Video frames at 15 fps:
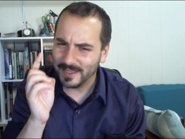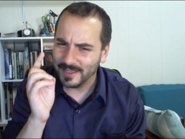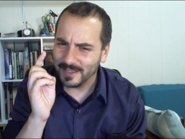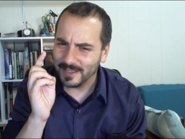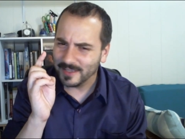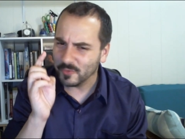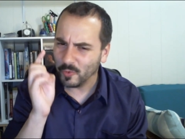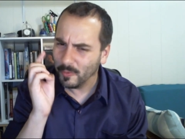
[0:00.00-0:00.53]

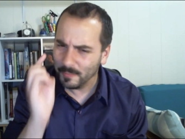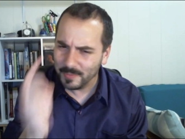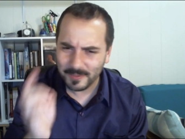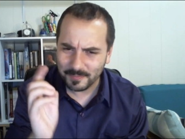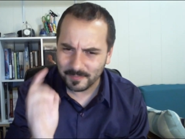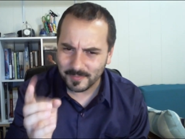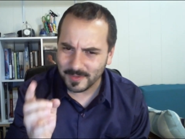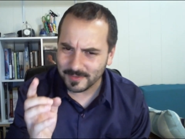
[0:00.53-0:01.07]
you won't be,
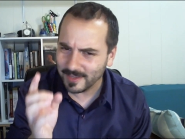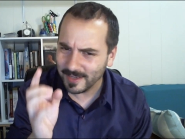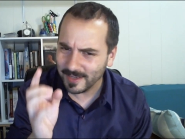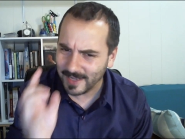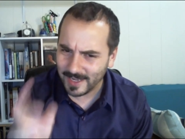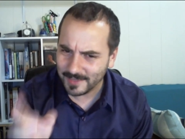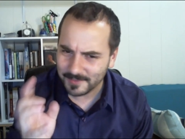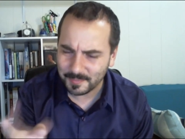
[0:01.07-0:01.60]
a, it's not
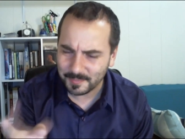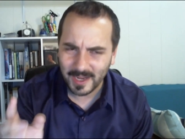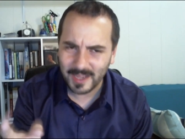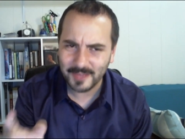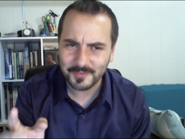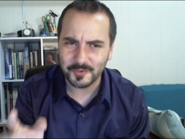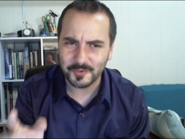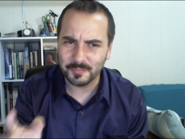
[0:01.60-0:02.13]
as a
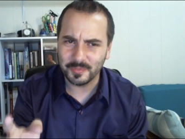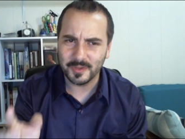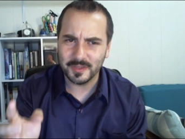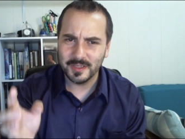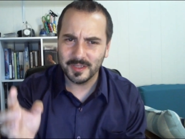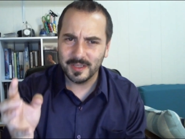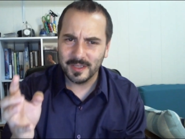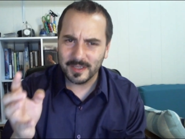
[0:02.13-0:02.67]
pastor, but
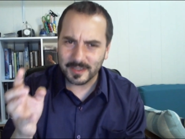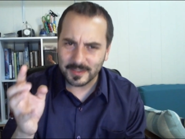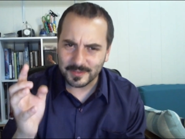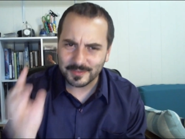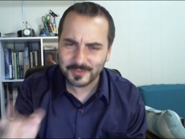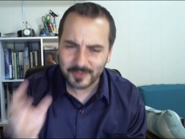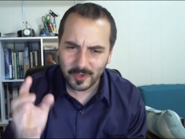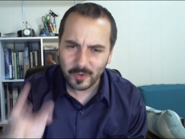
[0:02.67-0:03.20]
in
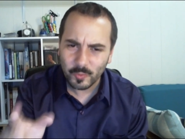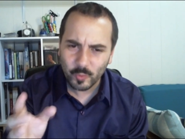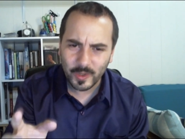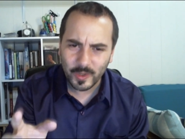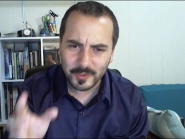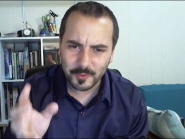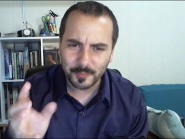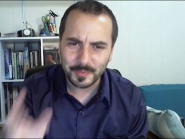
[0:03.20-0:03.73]
some
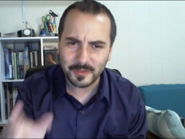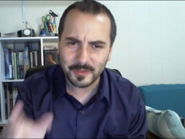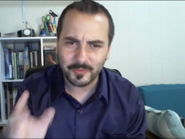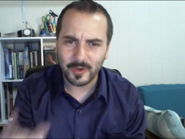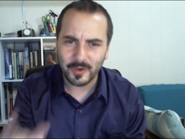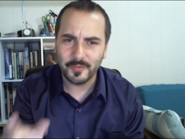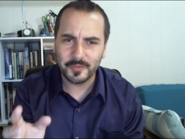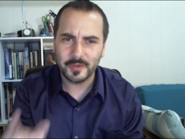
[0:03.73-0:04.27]
way you'll be
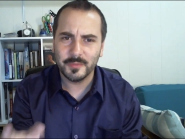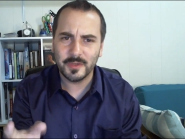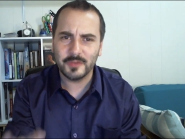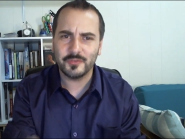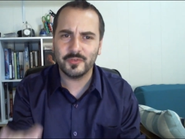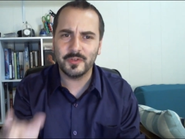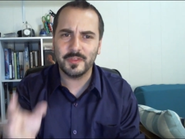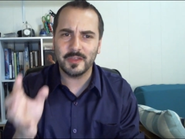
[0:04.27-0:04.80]
involved in a
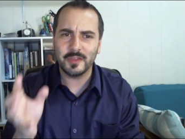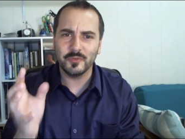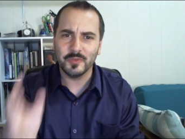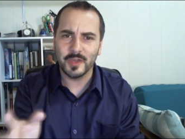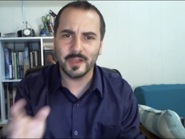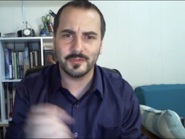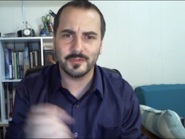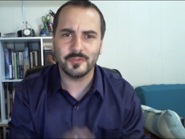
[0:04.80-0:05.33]
ministry that
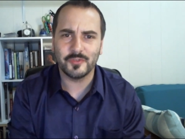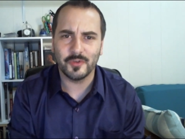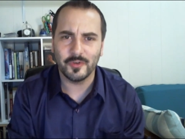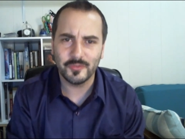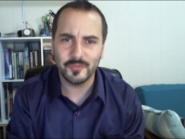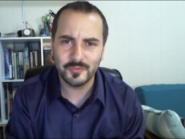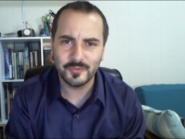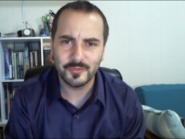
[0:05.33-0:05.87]
unites the
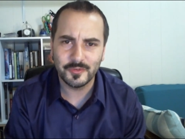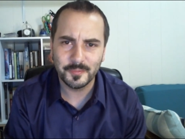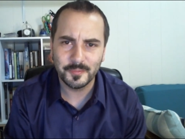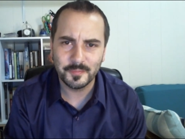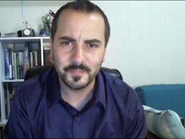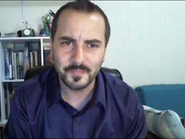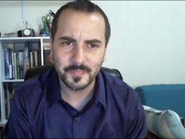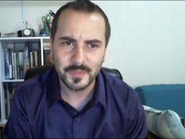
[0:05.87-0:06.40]
church
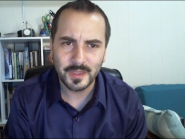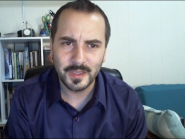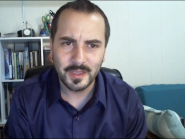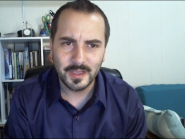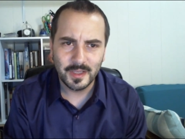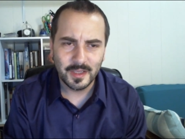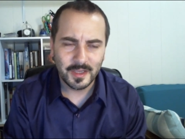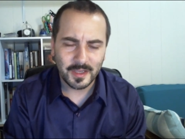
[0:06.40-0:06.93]

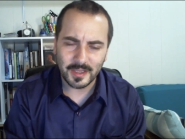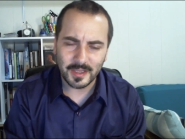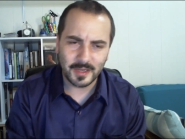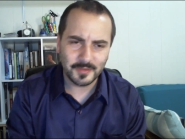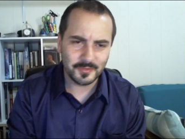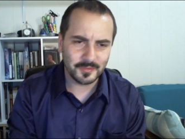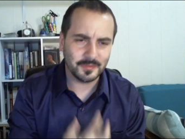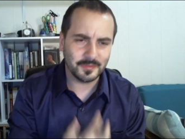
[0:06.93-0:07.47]
and I
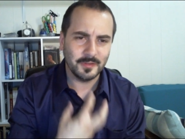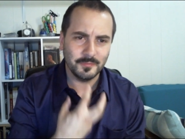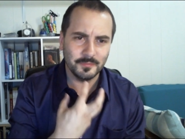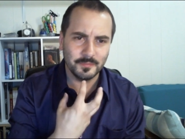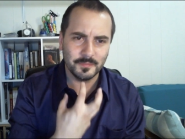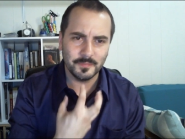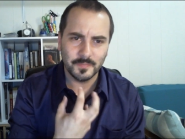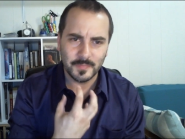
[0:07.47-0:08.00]
just it,
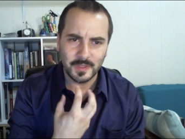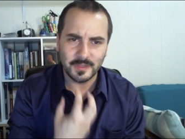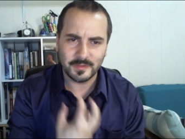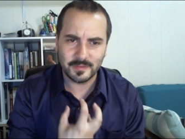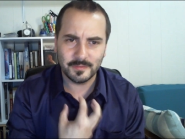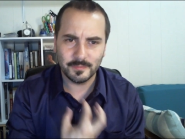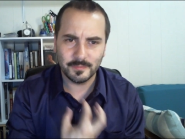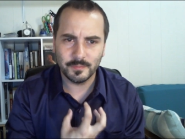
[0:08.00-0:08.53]

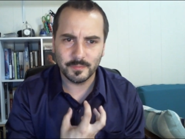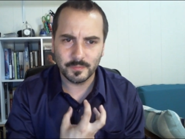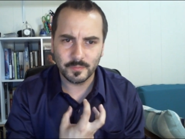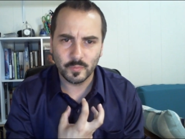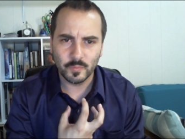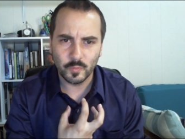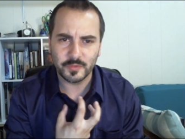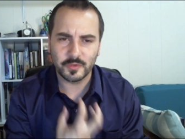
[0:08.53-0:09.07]
it
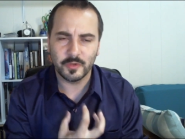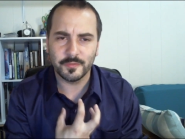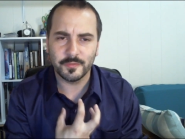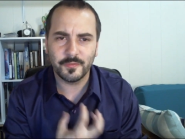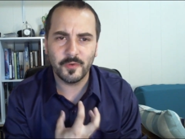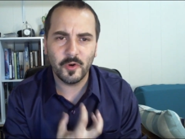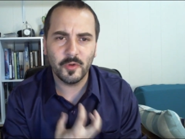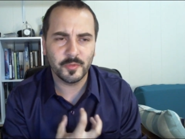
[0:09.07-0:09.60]
was
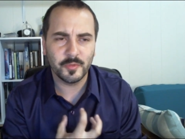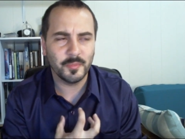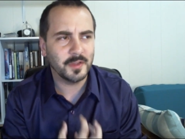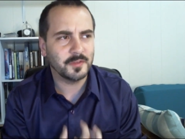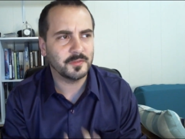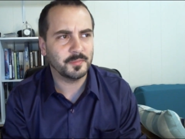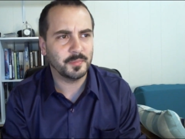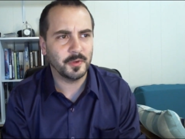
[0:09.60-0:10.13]
confirmed in my
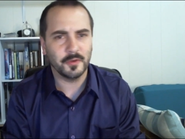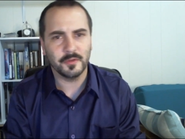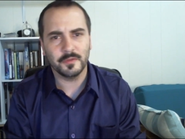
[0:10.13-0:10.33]
spirit.